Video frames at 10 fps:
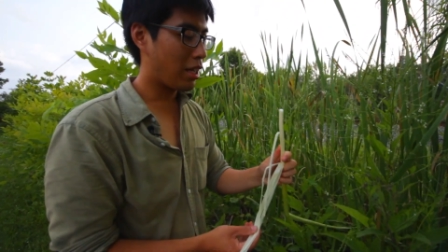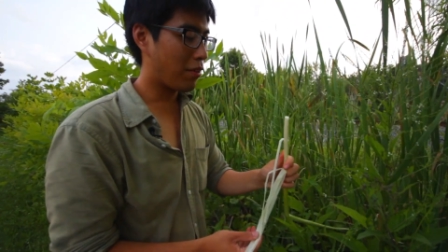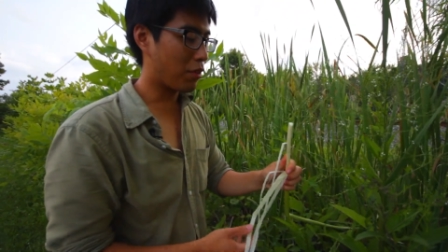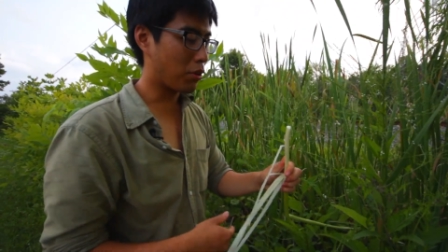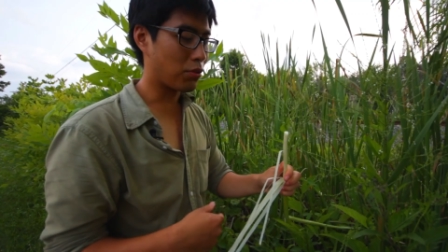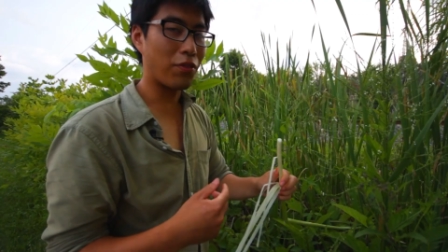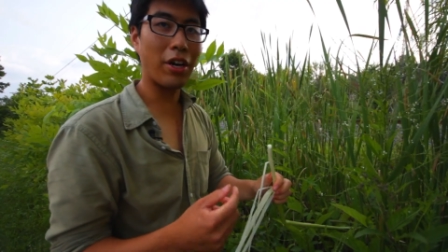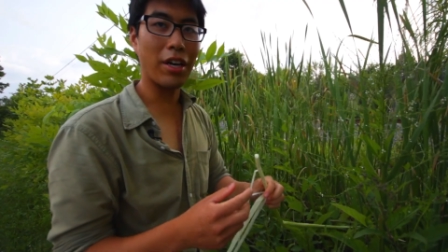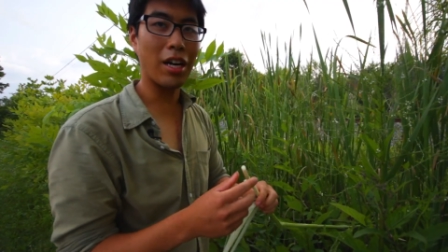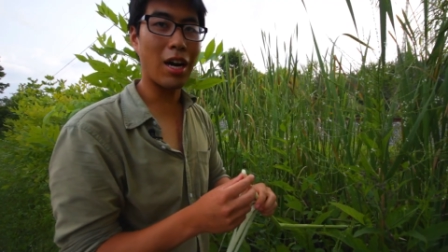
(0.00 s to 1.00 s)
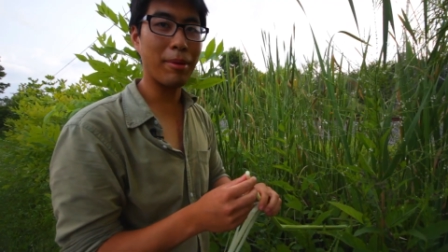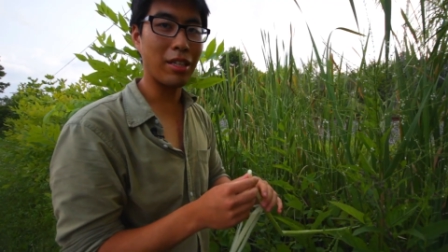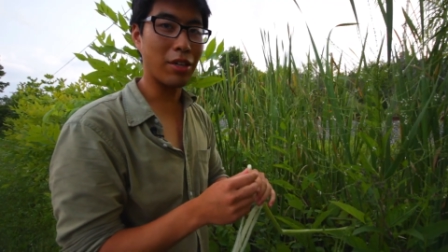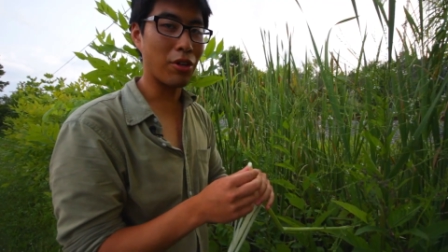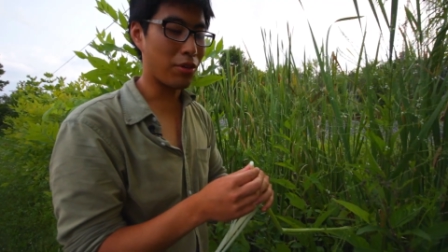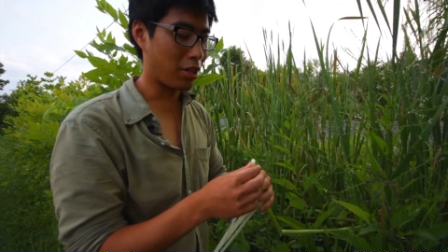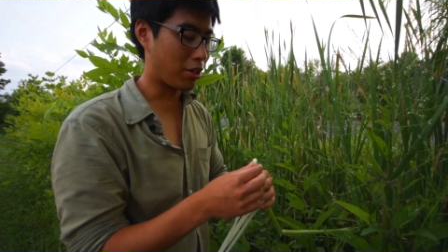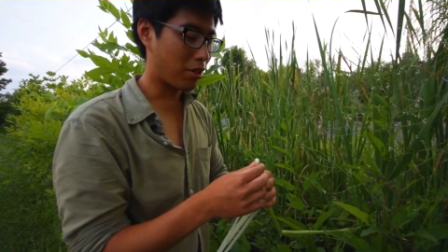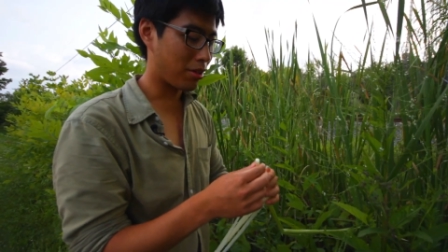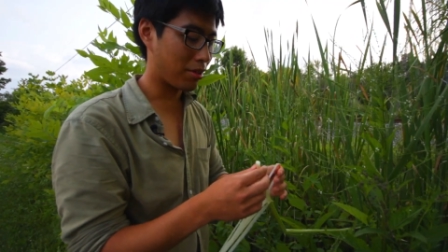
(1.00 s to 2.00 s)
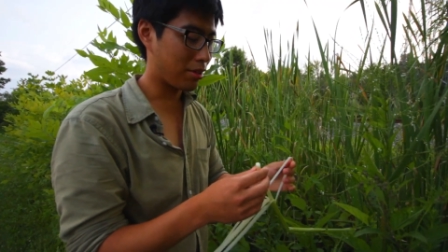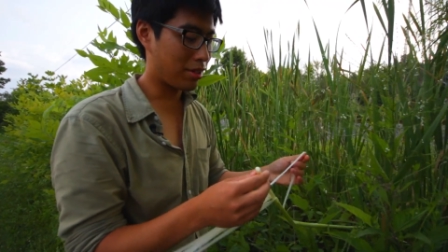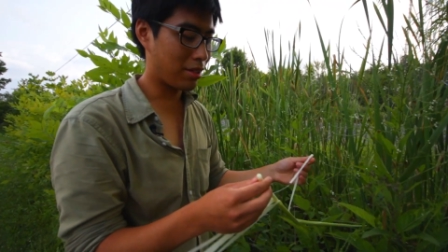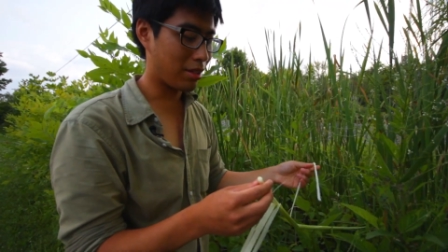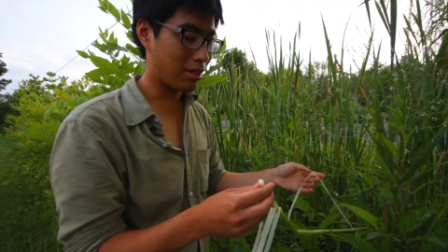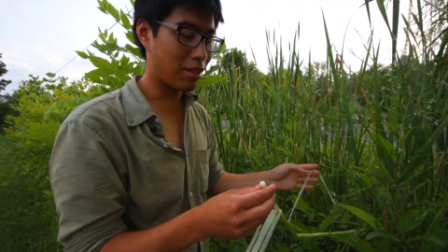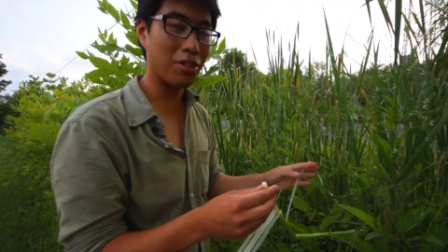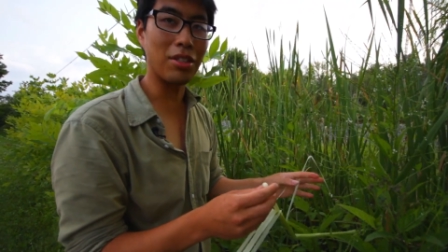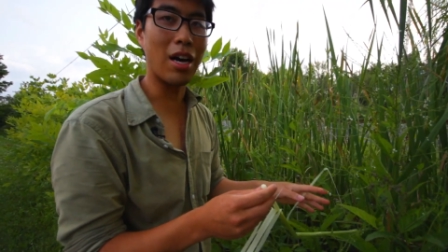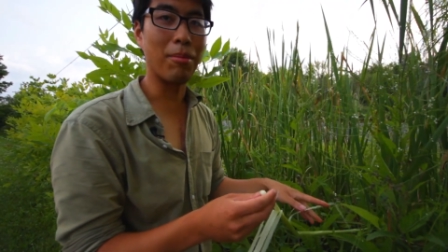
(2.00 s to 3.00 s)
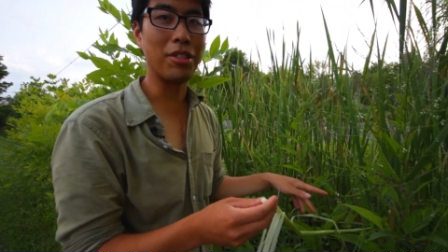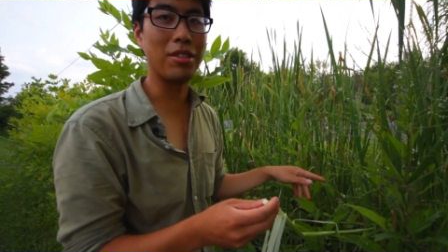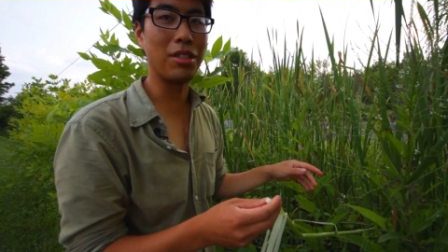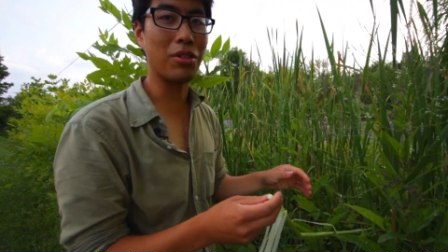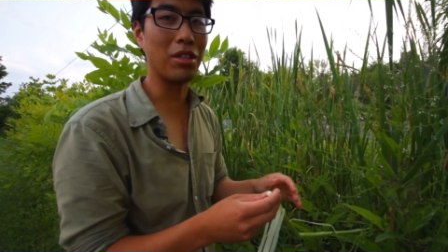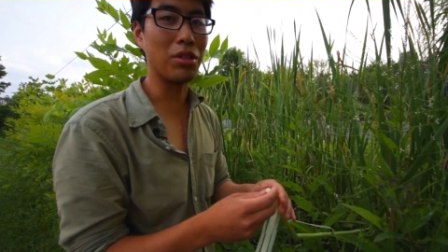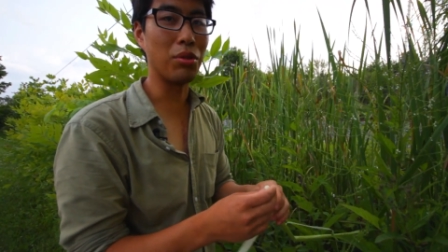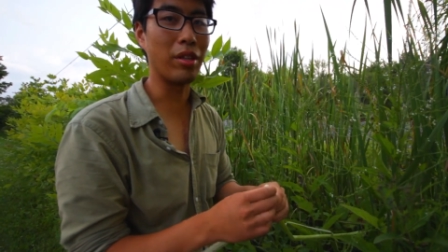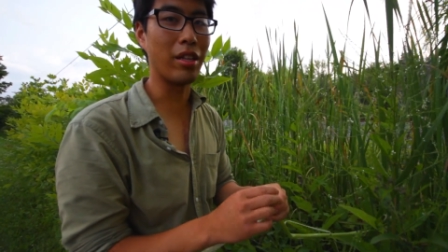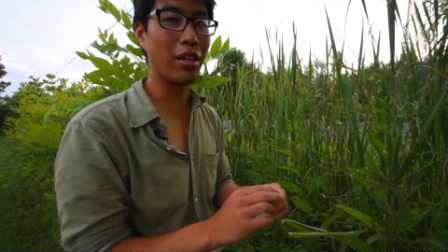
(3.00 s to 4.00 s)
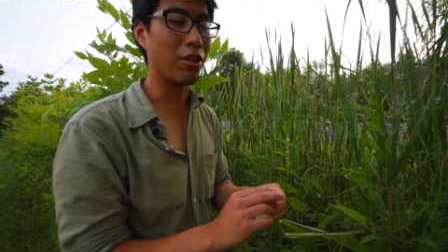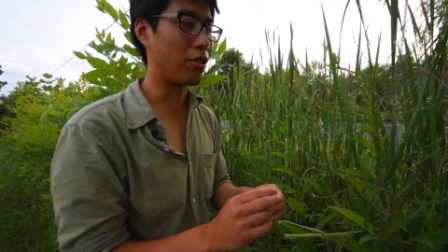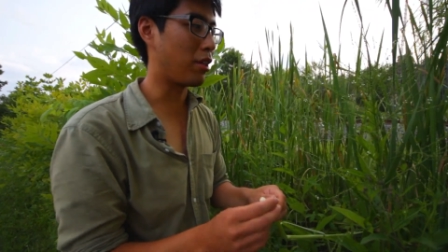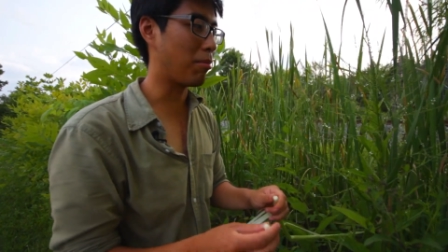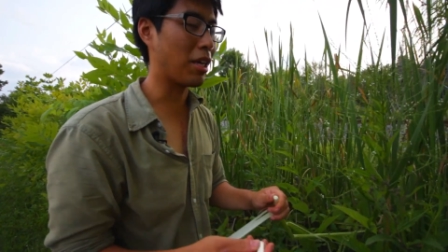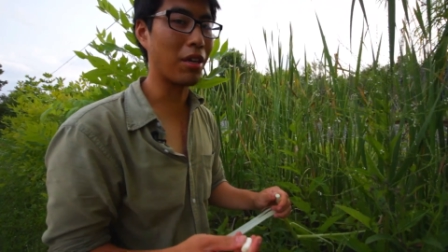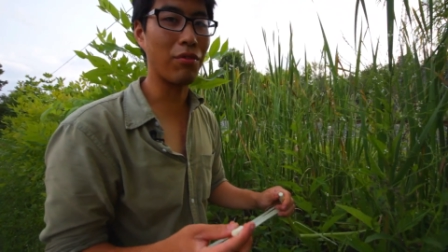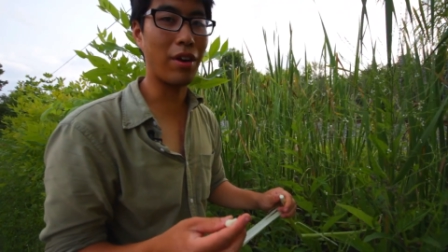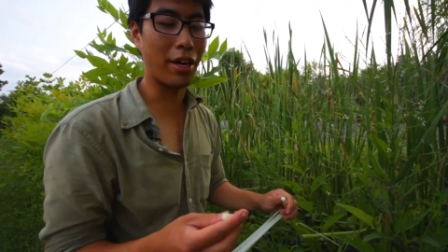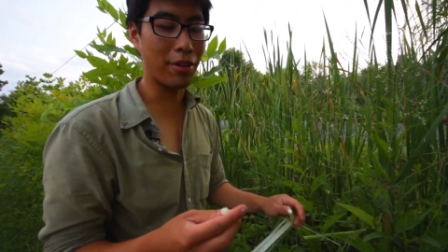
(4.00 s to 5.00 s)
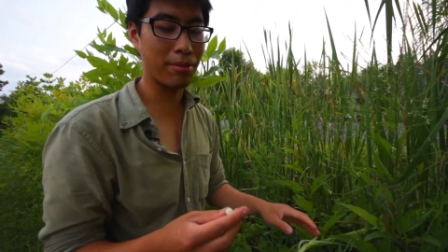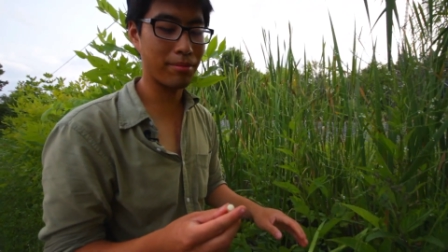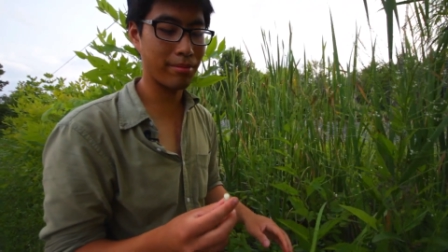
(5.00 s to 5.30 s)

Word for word: even though it's very commonly grown here, there's not much you can do with it other than making fire.